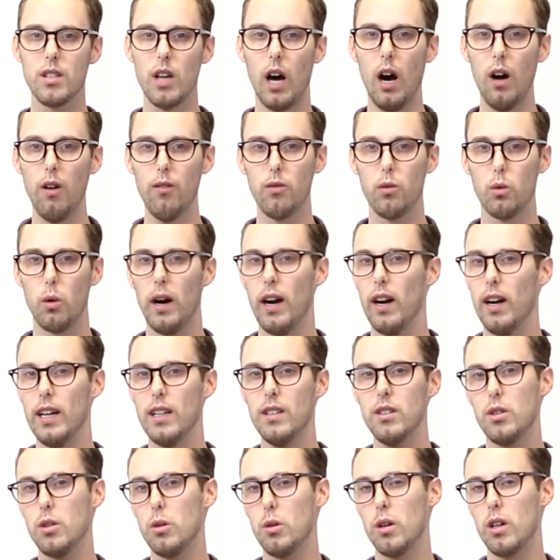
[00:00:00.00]
software
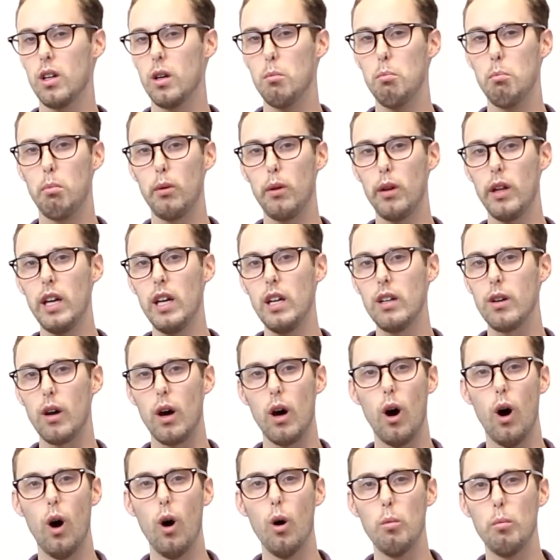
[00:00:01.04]
into a complete
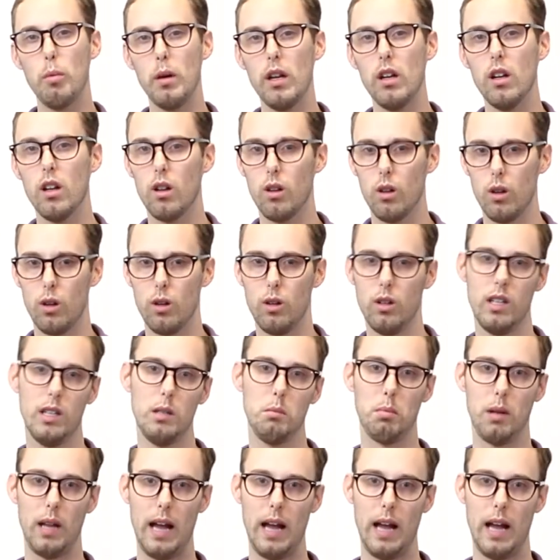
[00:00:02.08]
open learning